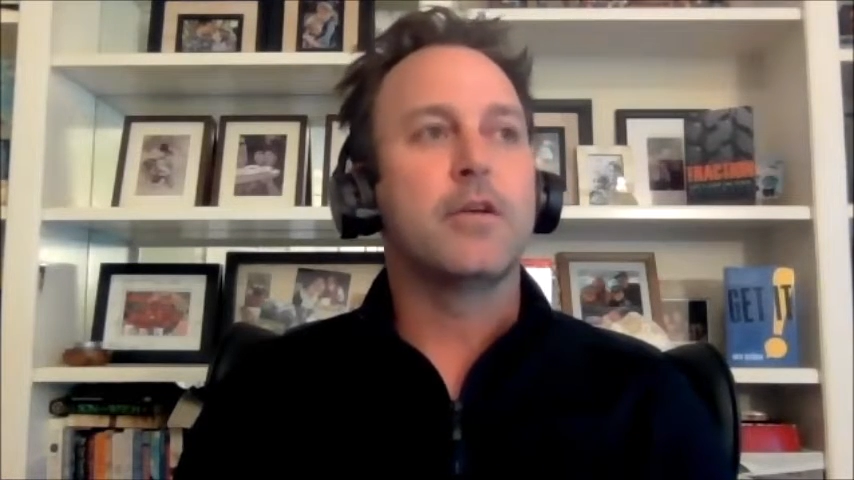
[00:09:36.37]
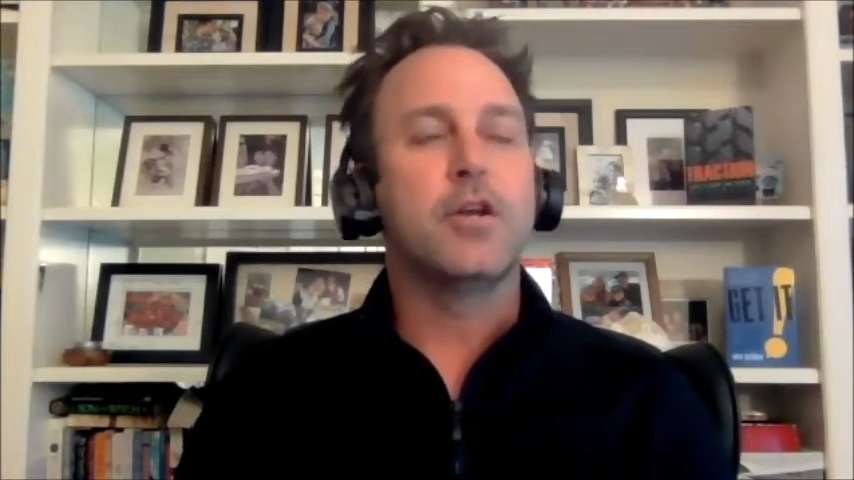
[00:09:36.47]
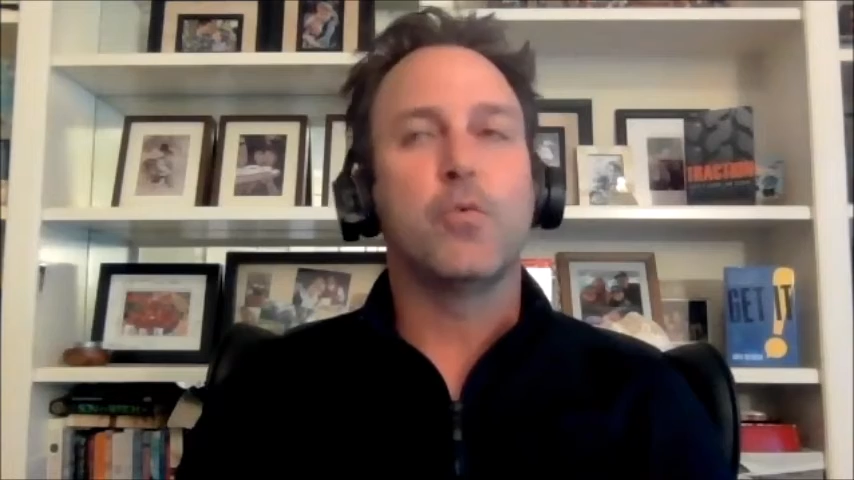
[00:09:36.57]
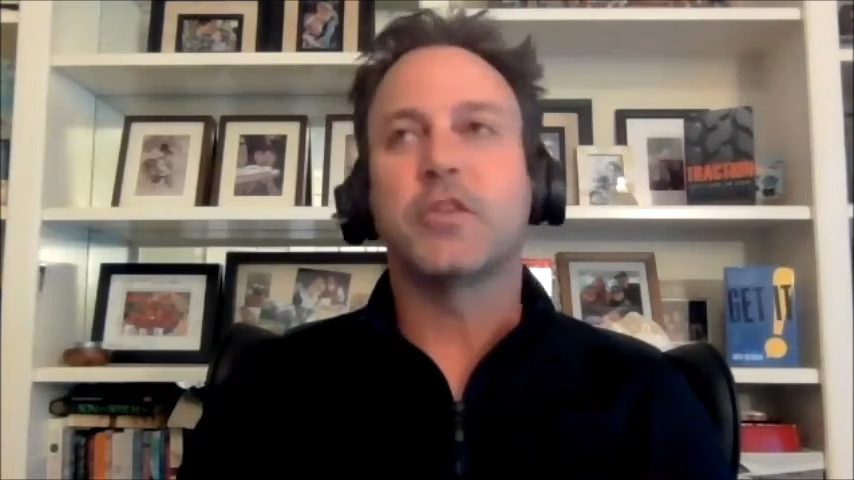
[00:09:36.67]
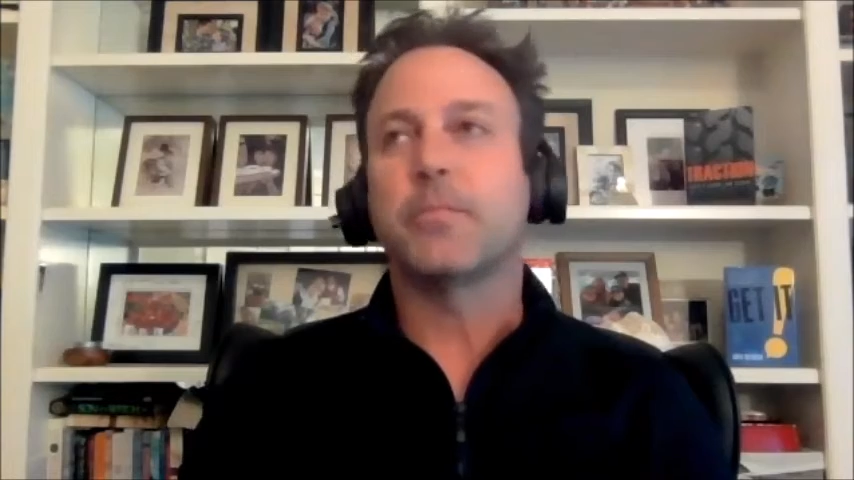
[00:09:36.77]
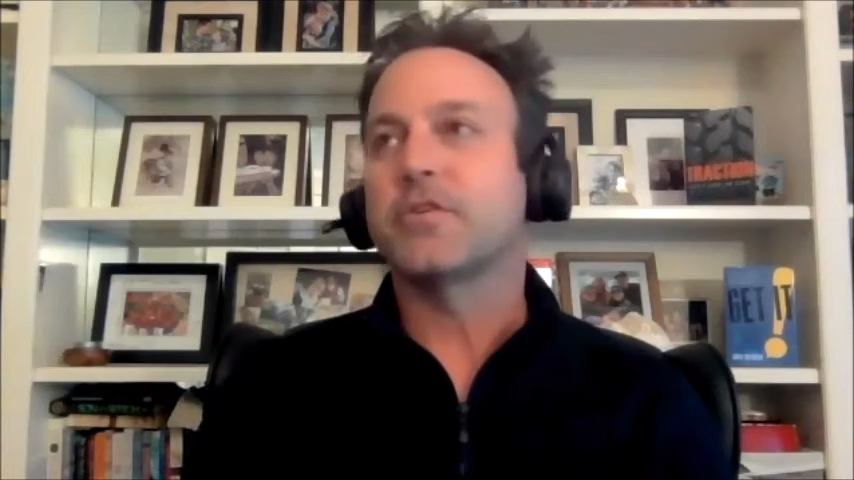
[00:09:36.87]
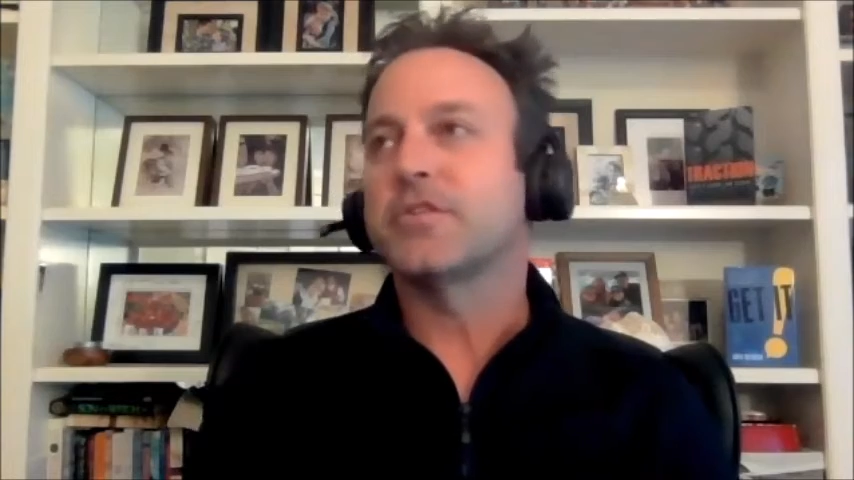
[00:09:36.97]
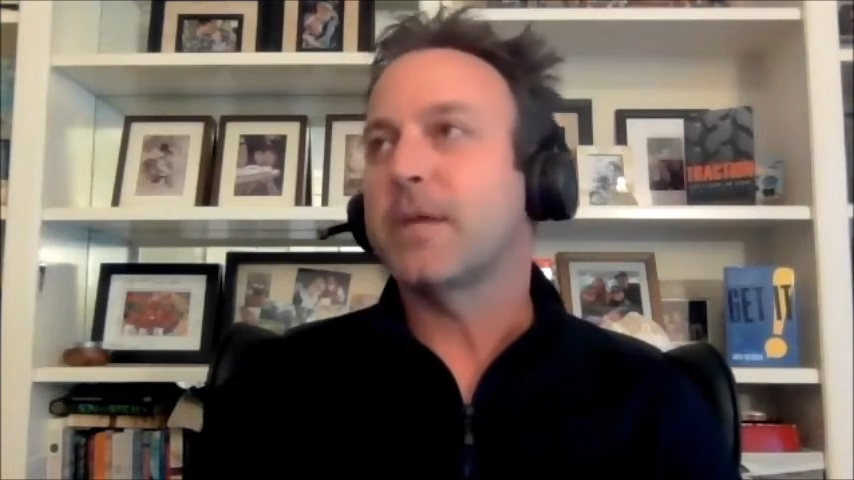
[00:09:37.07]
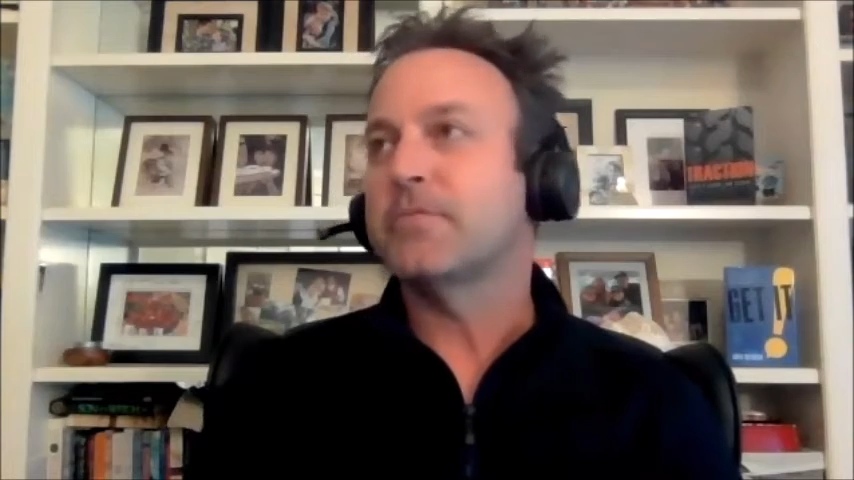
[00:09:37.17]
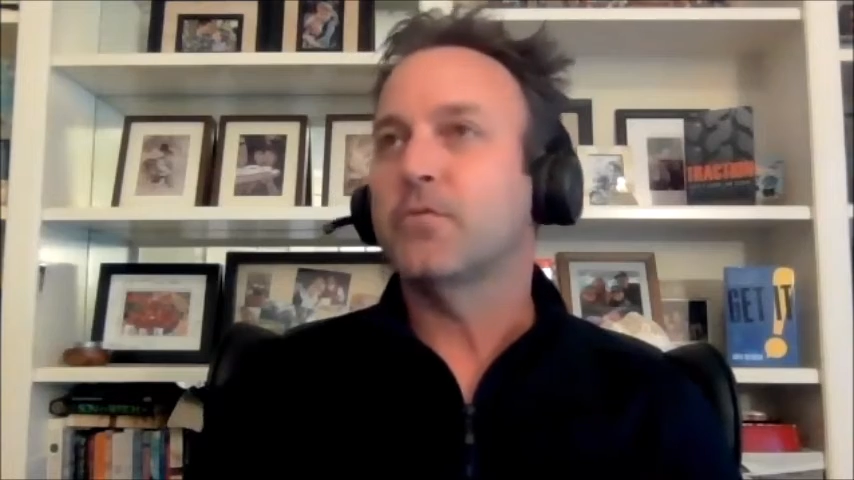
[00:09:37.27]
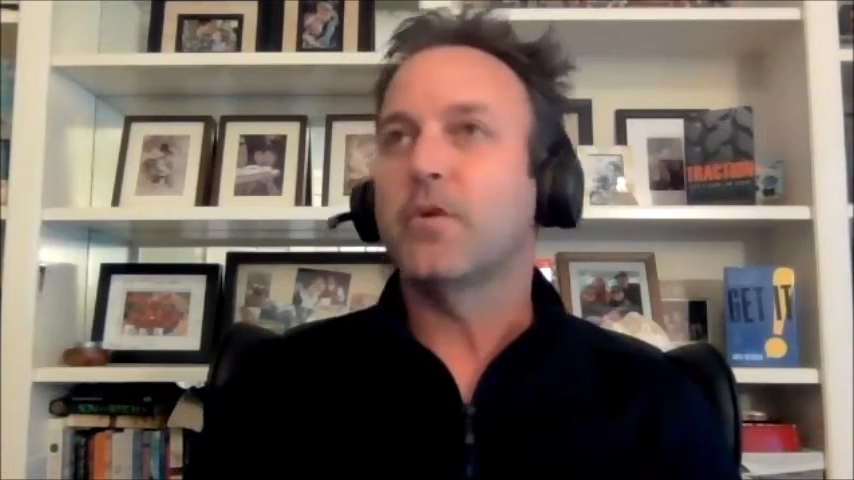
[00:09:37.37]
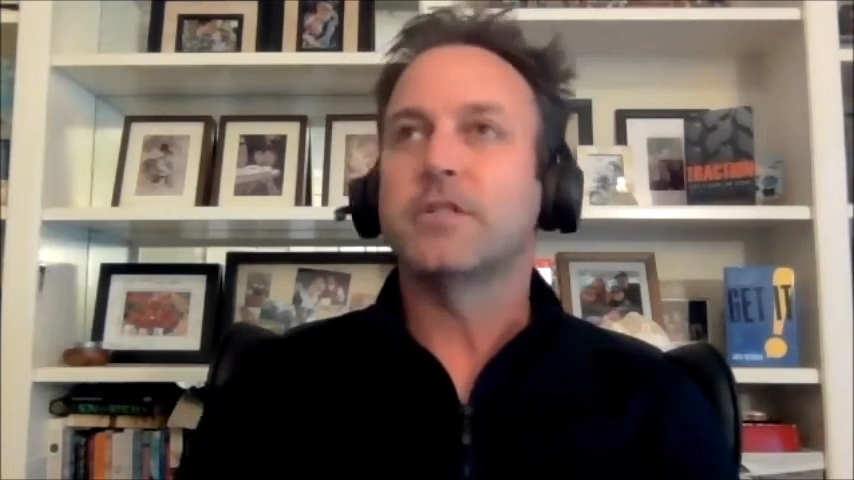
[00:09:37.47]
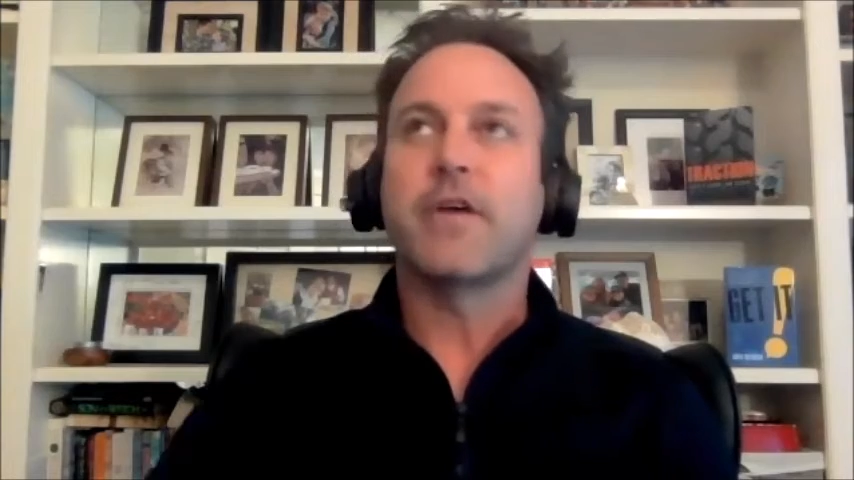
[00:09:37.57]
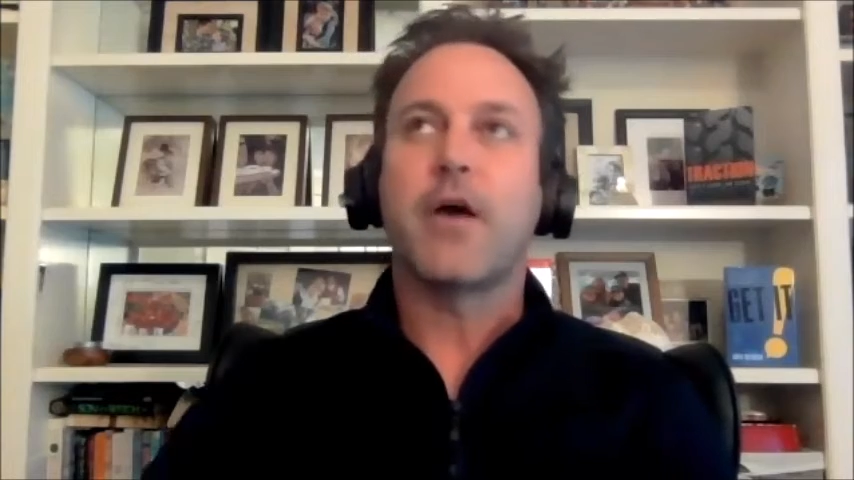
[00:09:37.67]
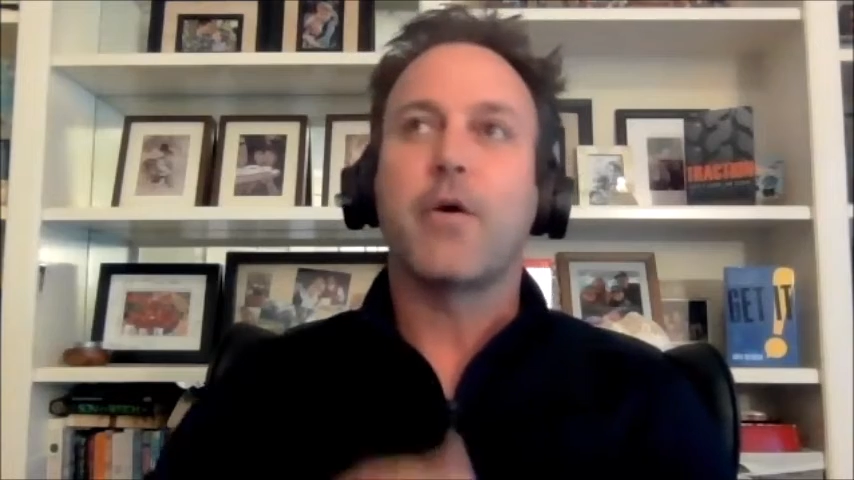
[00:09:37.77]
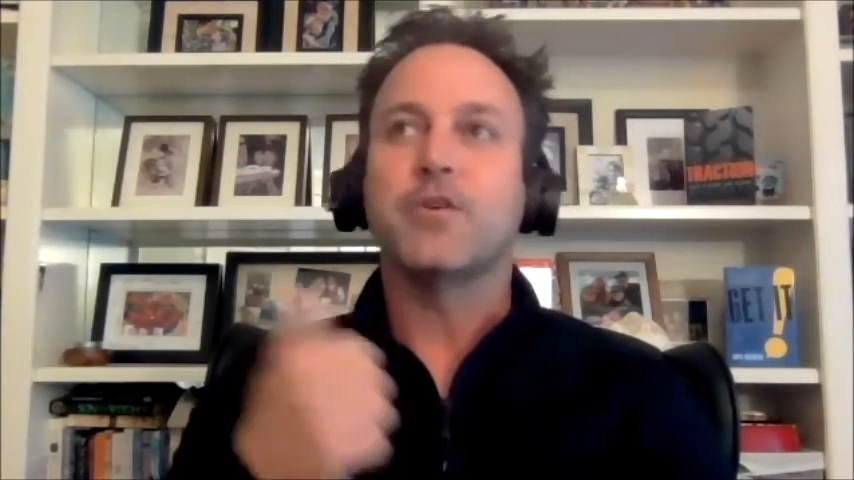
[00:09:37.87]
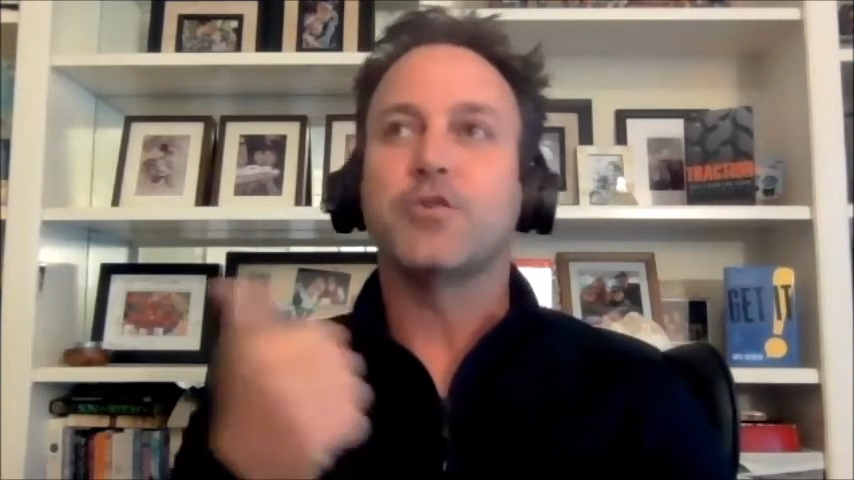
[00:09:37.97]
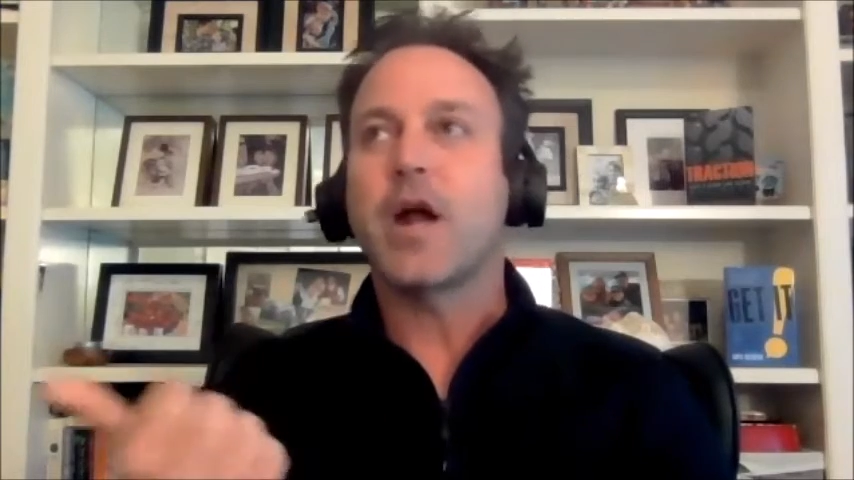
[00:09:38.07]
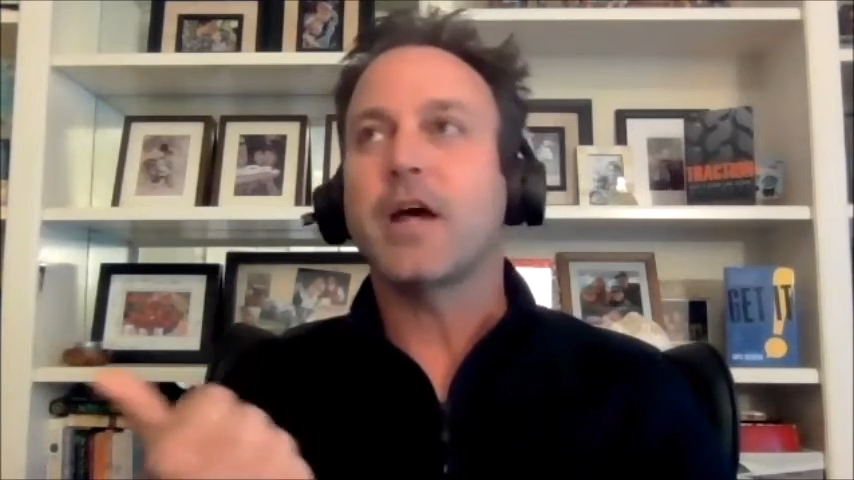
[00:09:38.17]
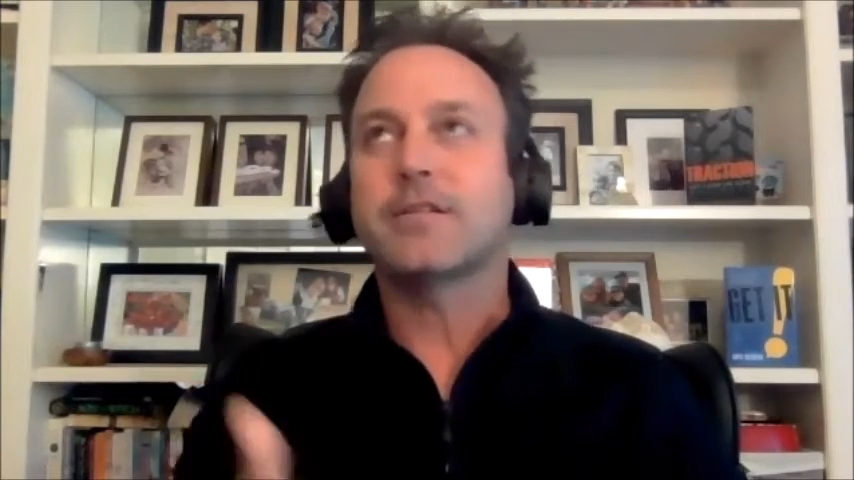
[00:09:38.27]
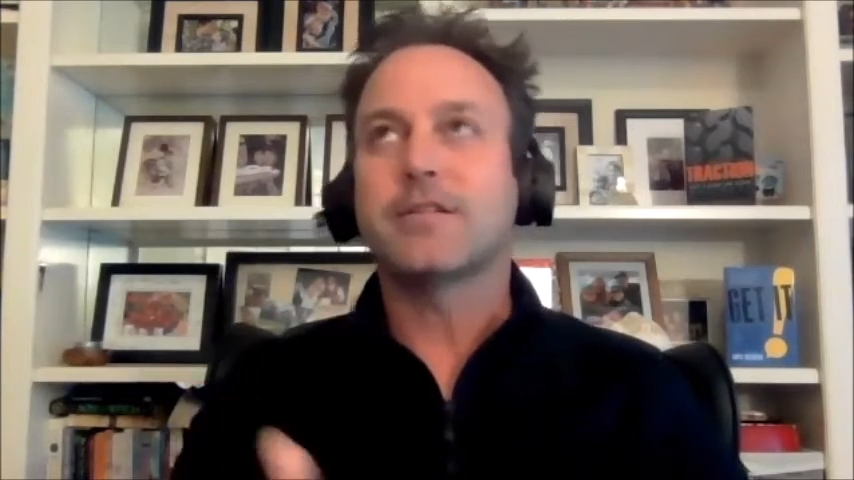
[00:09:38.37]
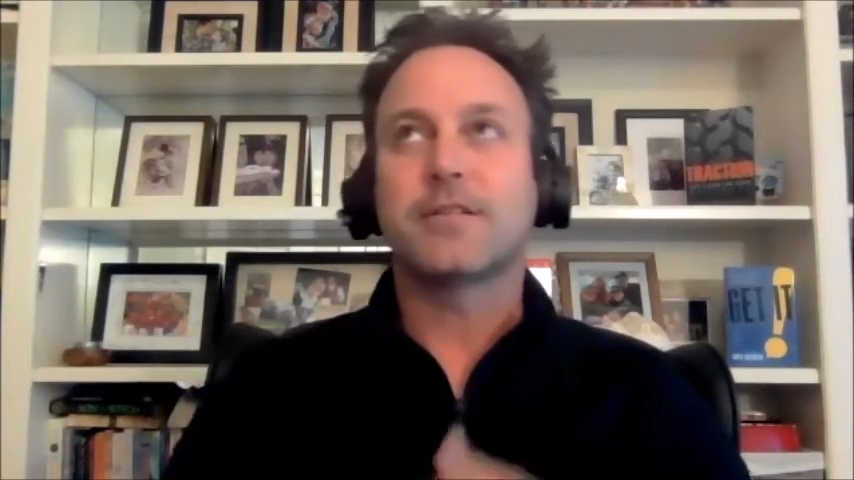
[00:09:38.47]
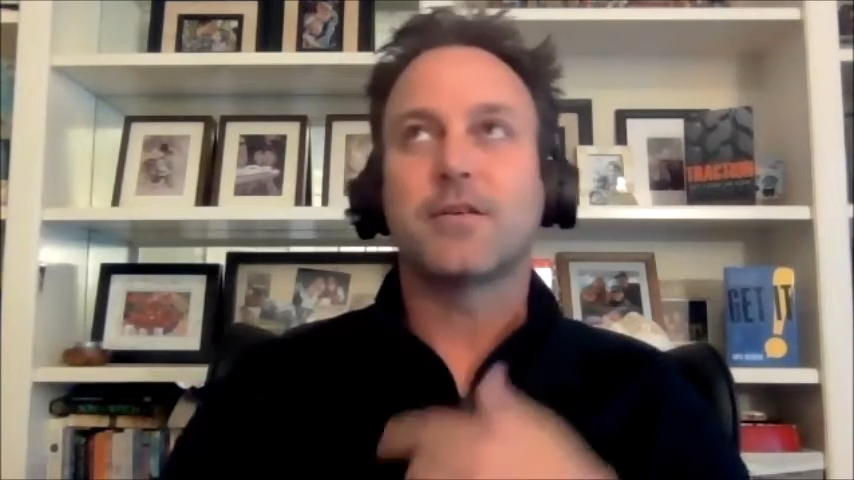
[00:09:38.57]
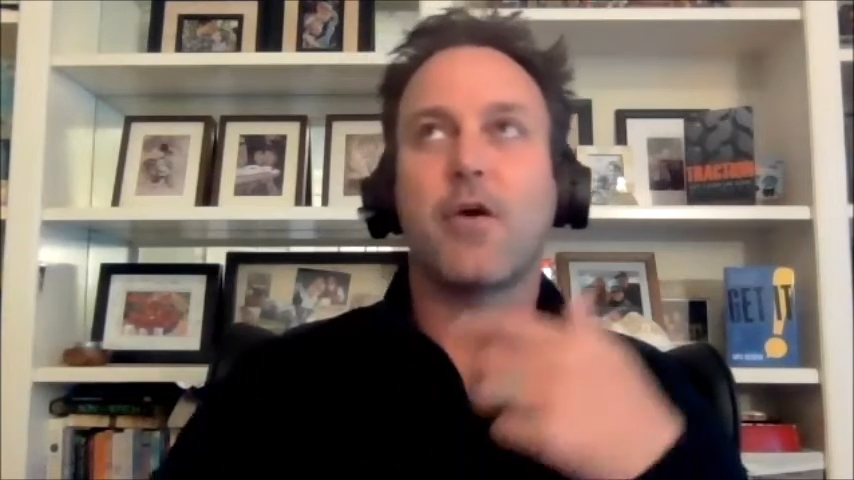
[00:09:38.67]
what the perception was of how I dressed,